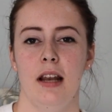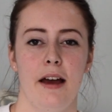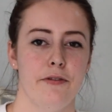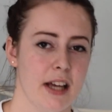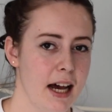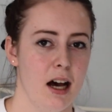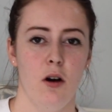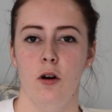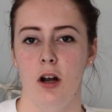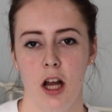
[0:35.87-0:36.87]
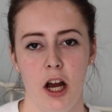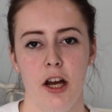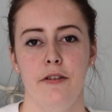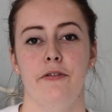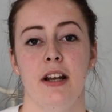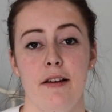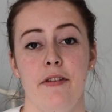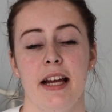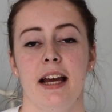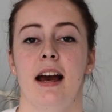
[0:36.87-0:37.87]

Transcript: left out or alone for living